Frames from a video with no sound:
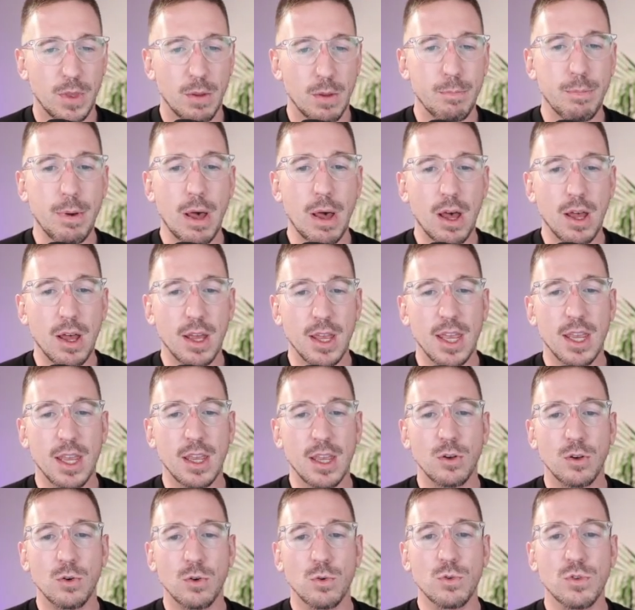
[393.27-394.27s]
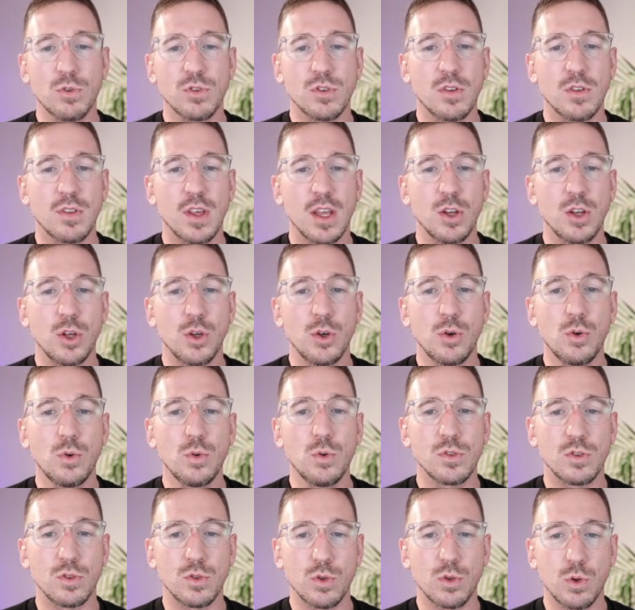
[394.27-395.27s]
But it can also then
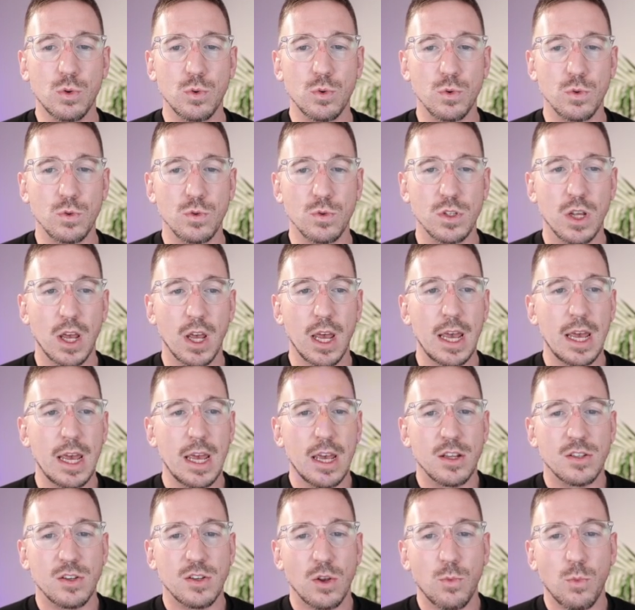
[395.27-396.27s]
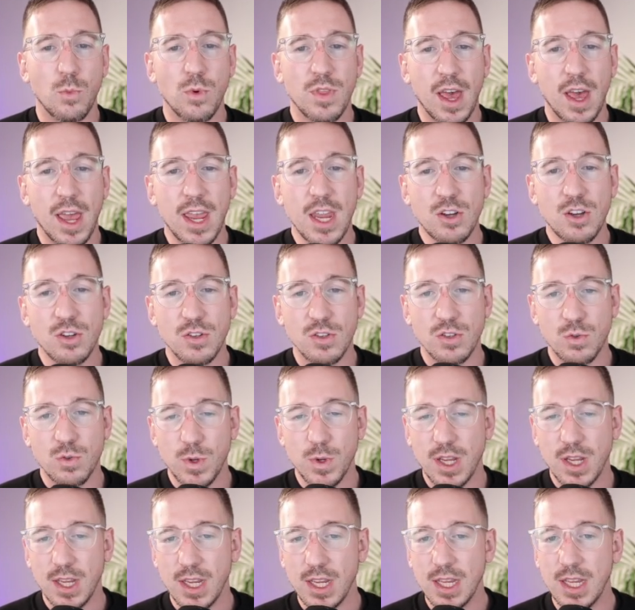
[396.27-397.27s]
use tools. So with agents, we
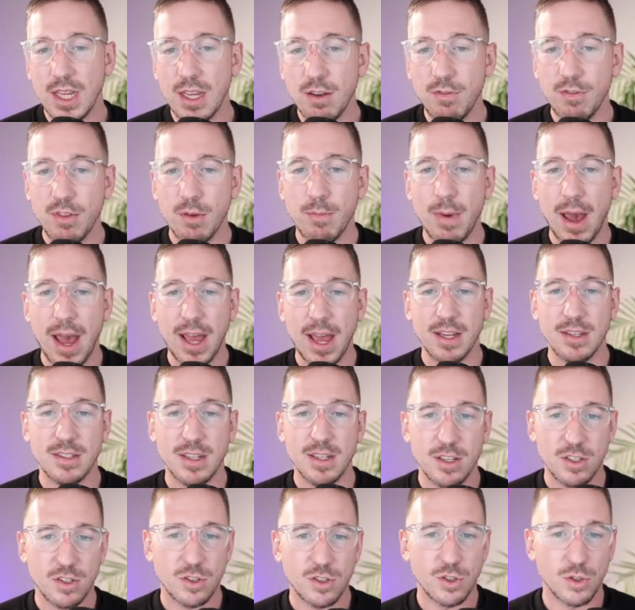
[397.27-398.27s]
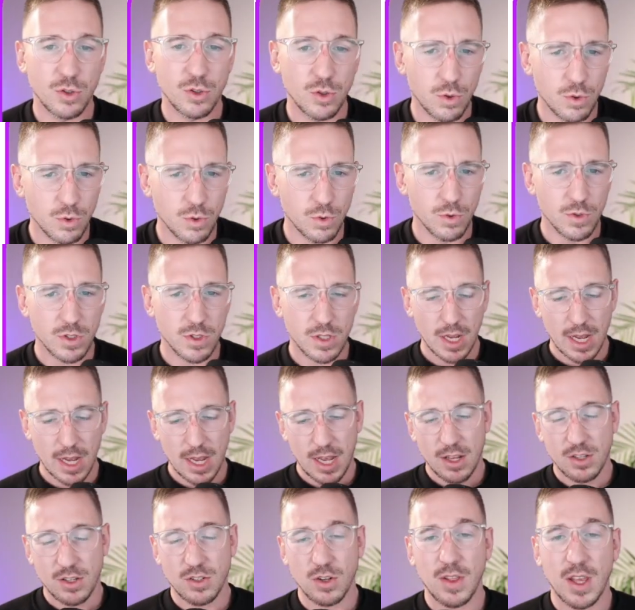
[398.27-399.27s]
can give them access to tools
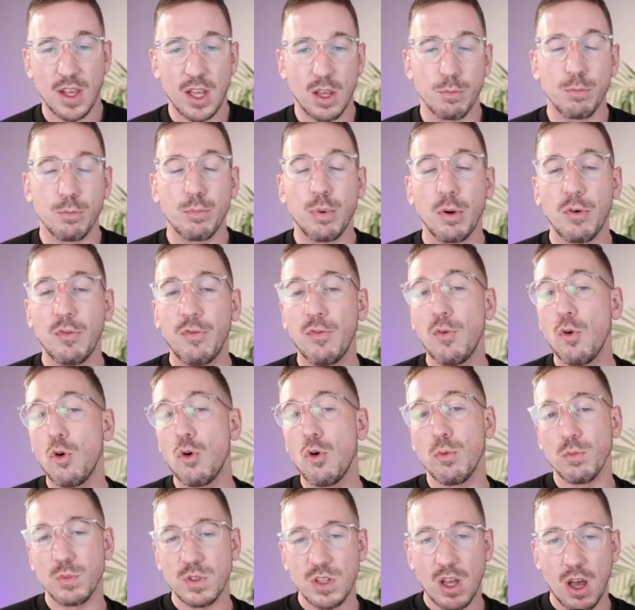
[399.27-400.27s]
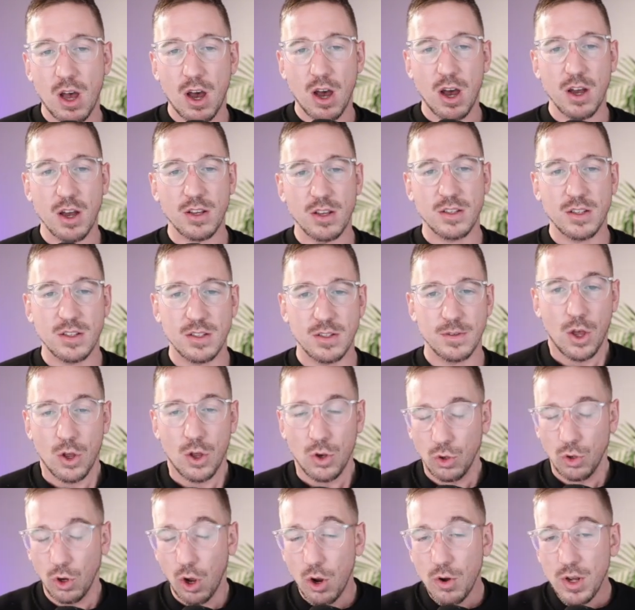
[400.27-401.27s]
so they can perform tasks.
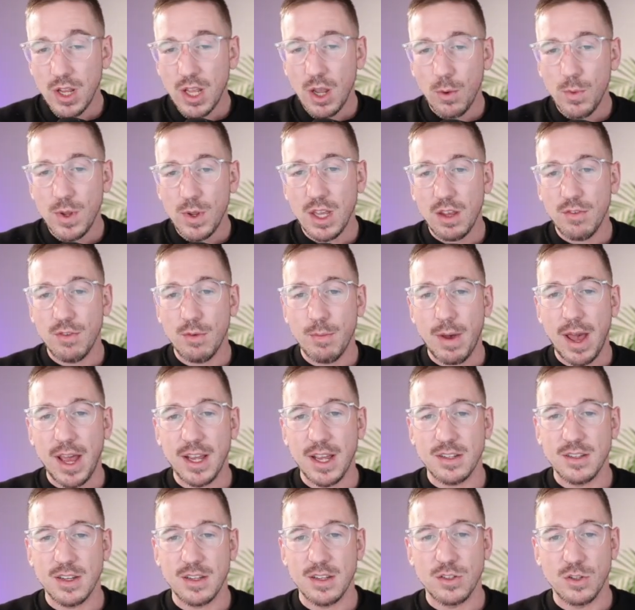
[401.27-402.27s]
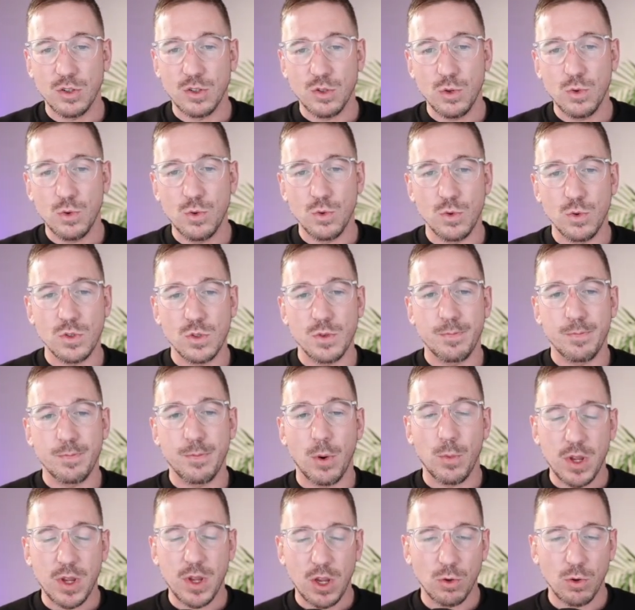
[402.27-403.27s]
Not only can we give them access to tools, but
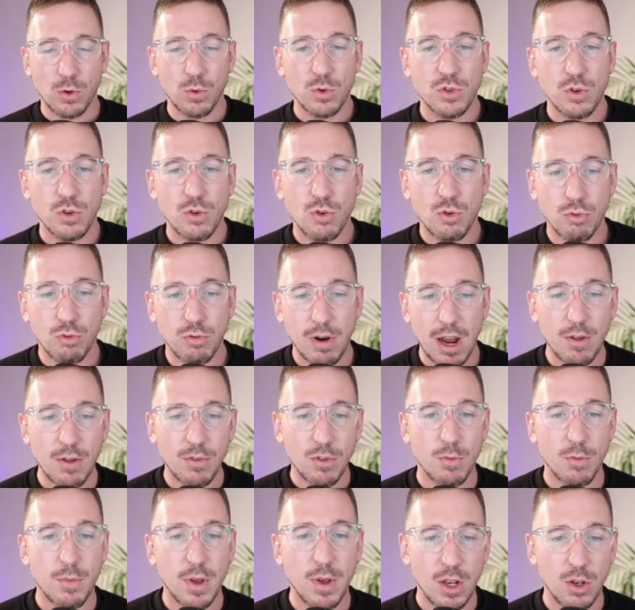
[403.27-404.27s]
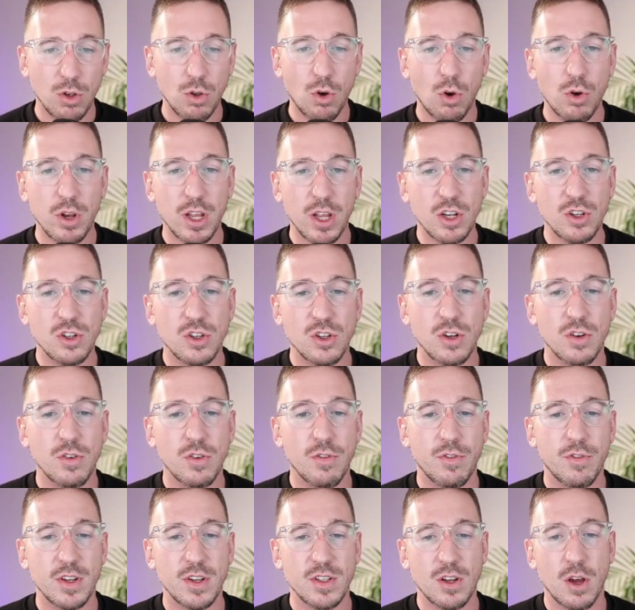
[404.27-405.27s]
we can also ground them in knowledge.
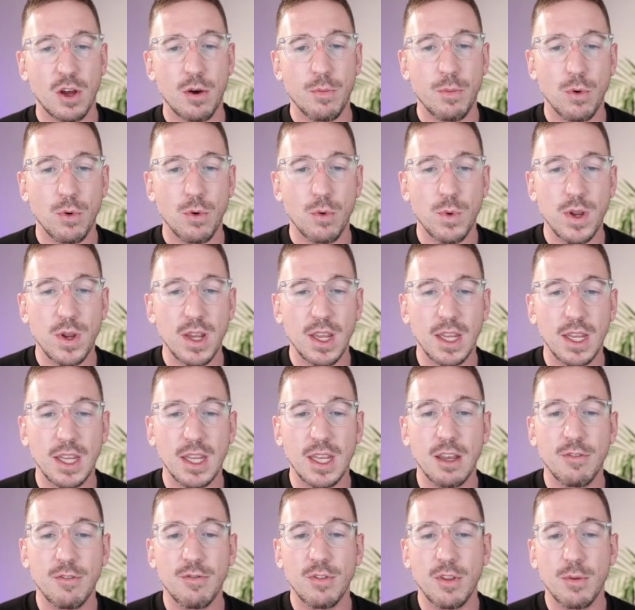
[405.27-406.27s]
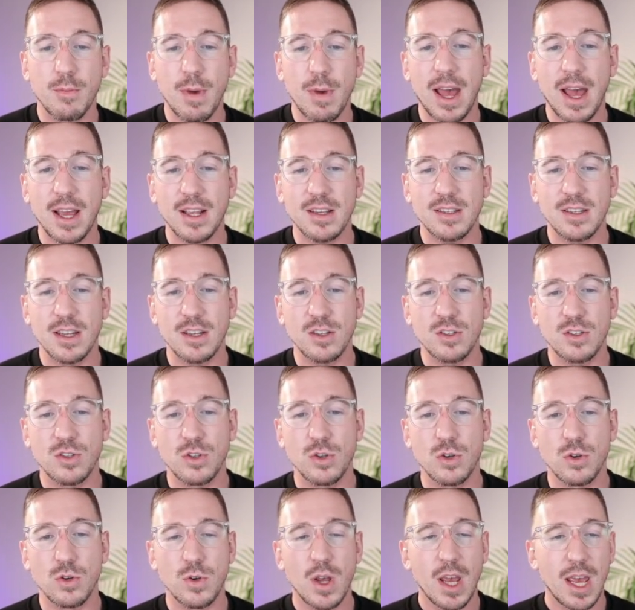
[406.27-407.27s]
For example, we can give them access
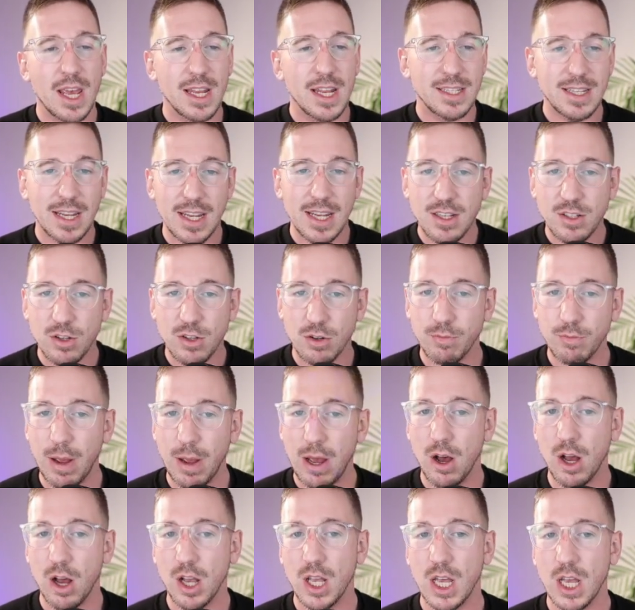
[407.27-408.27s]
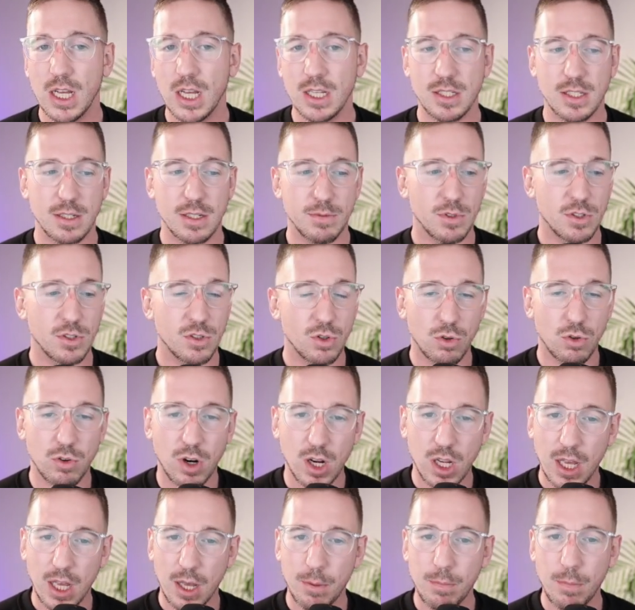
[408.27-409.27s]
to data about our customers or our
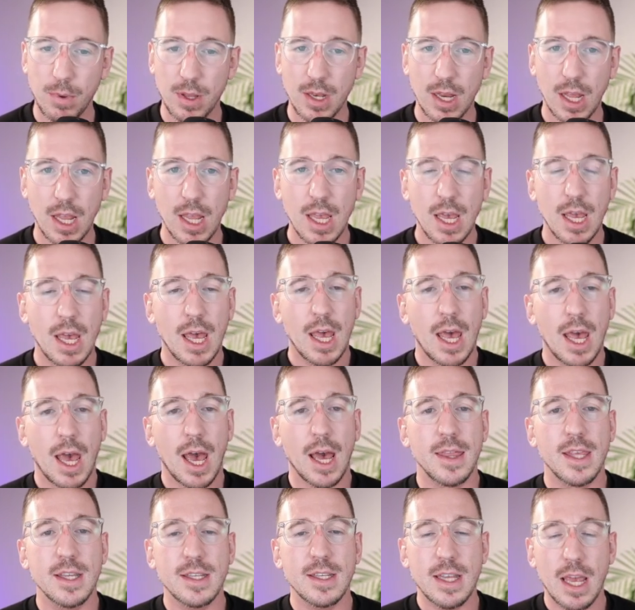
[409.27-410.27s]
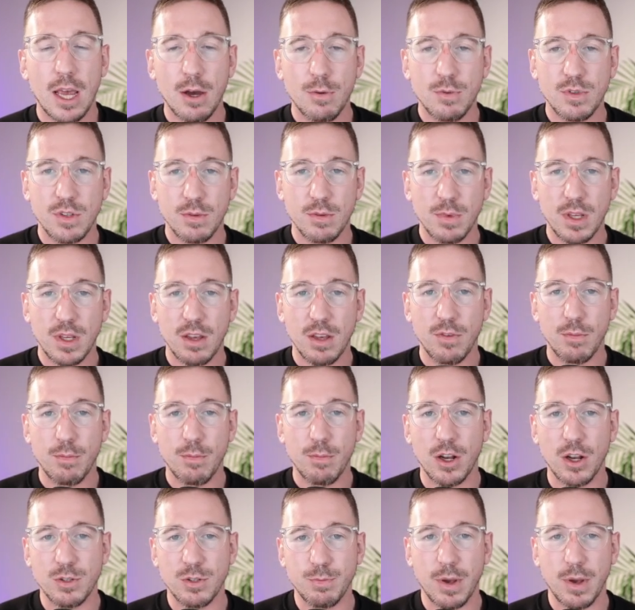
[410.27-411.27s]
company, and this helps them give a
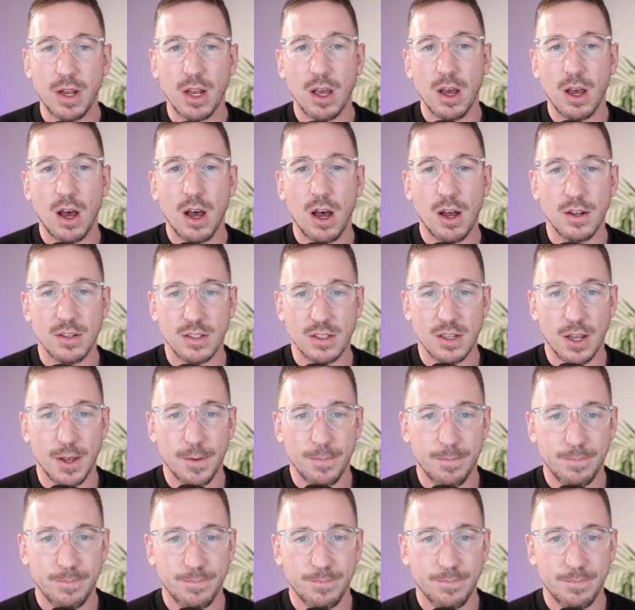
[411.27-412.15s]
much better answer.